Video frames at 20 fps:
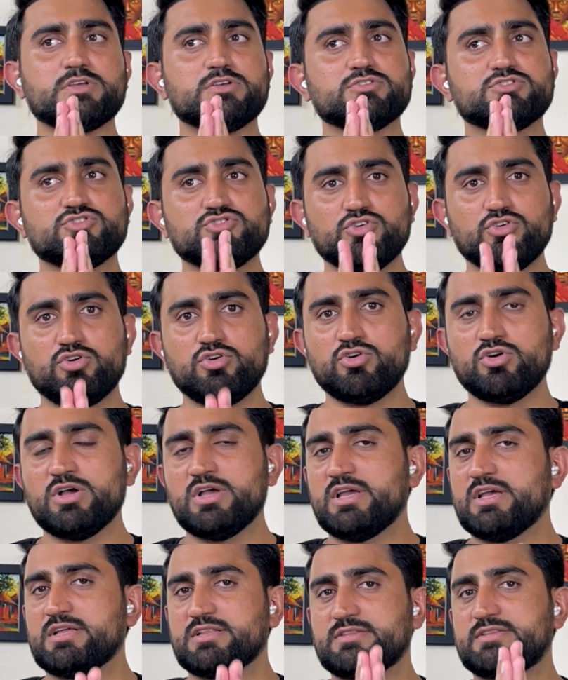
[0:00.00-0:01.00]
so
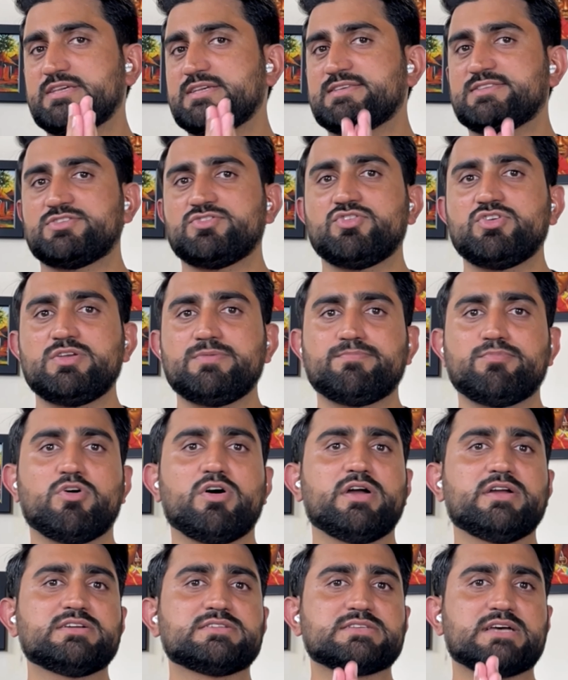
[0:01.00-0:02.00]
these 3
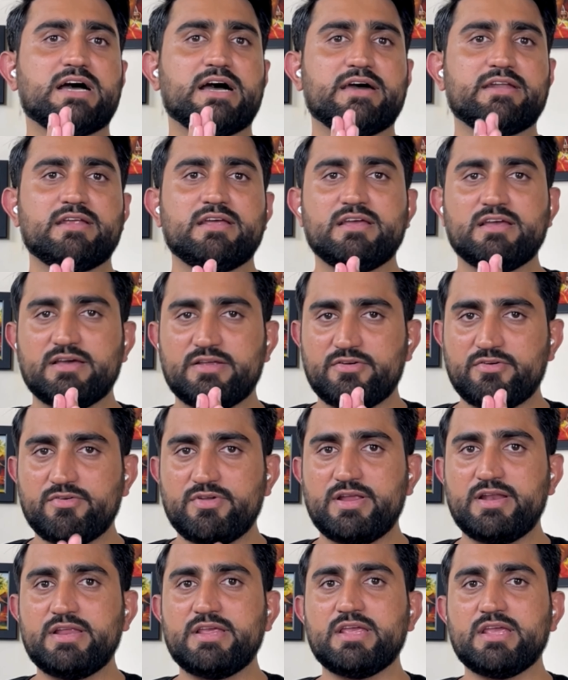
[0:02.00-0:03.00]
points are
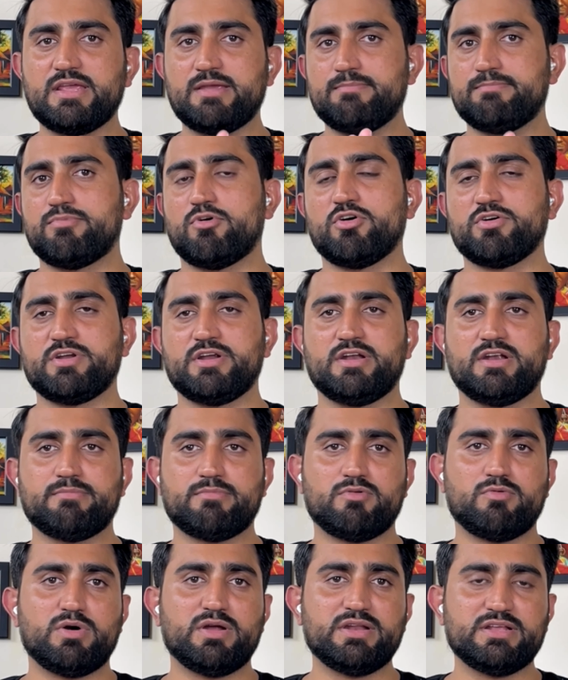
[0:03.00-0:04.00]
really important.
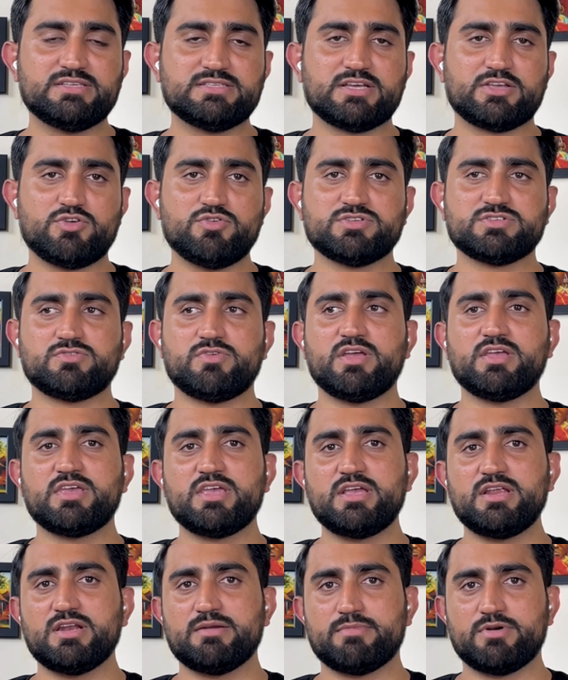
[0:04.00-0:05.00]
Number one is the QS
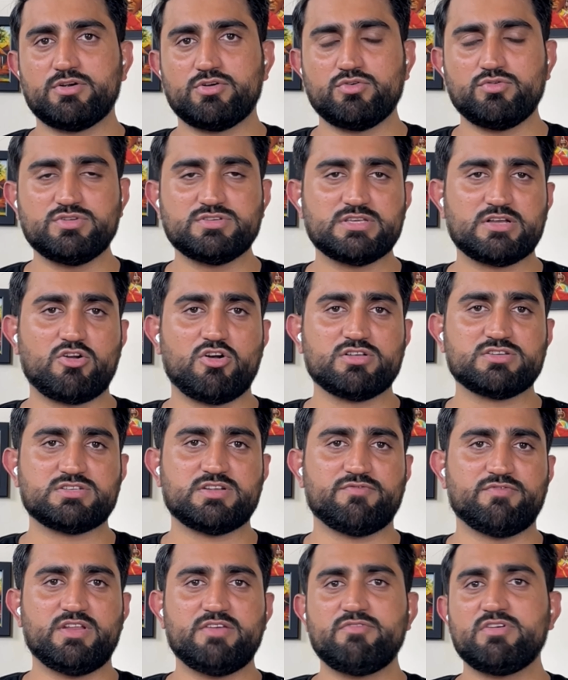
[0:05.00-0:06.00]
ranking, number two is the cost
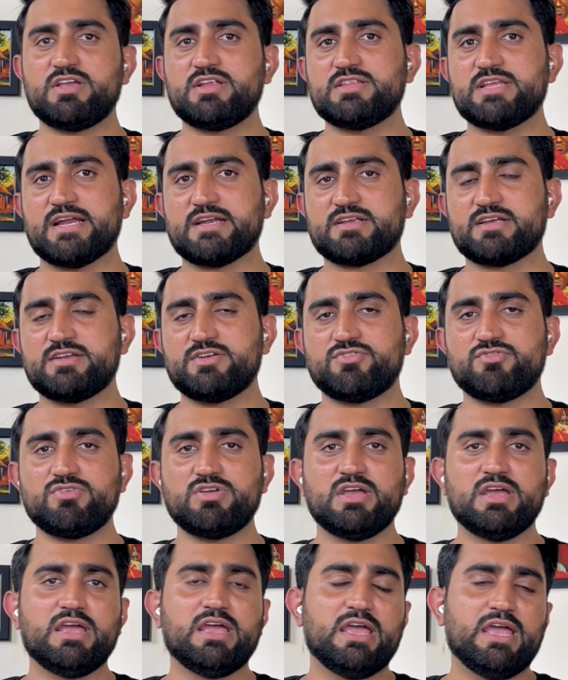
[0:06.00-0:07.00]
of living in that country,
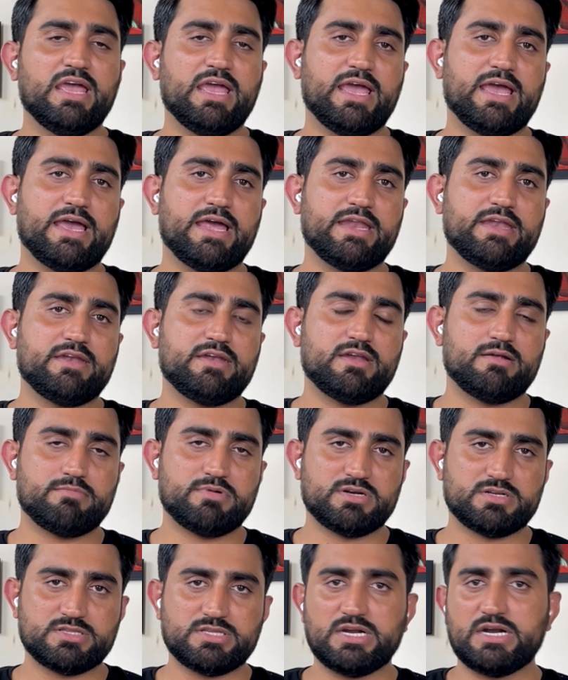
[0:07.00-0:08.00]
and
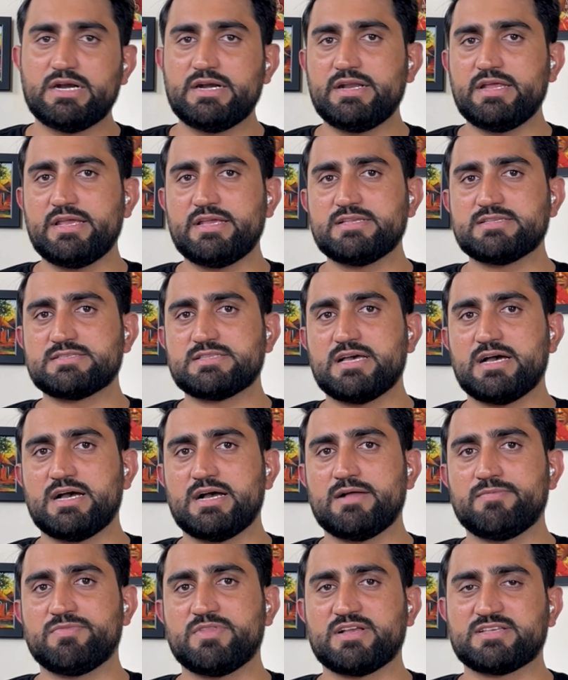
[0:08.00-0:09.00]
number third is
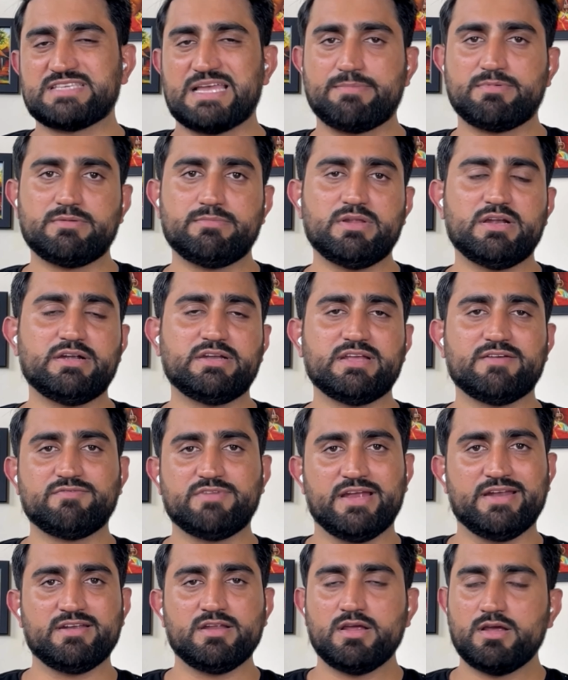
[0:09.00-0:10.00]
the acceptability of
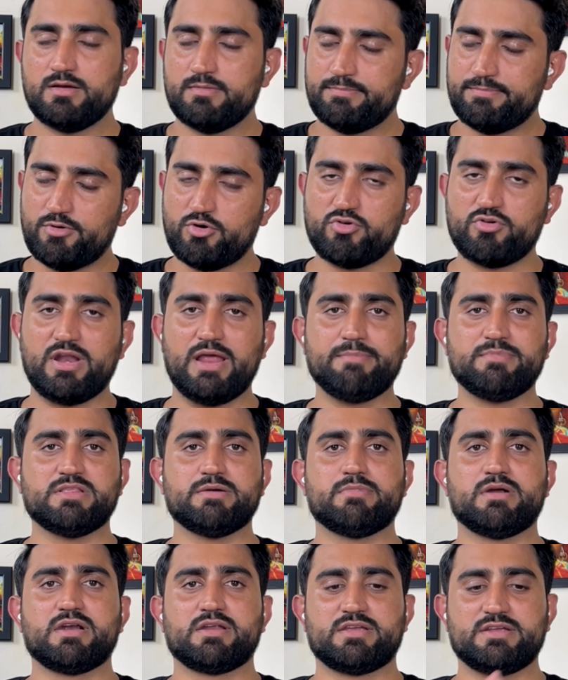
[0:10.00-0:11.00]
that program in the
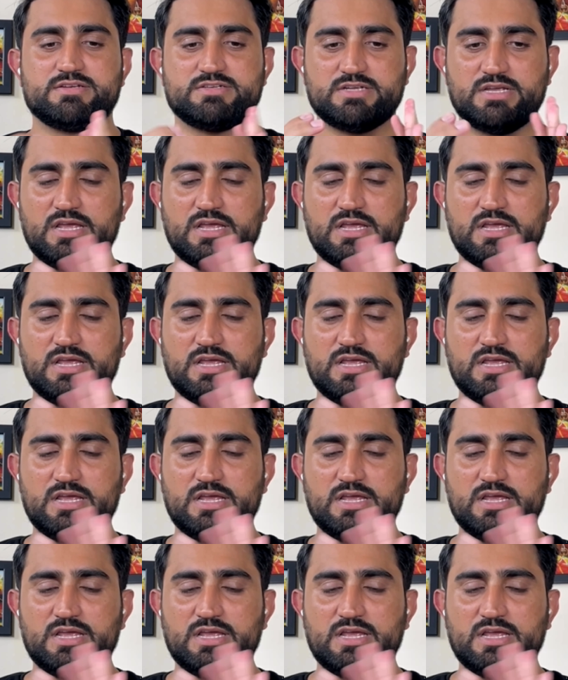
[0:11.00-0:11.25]
market.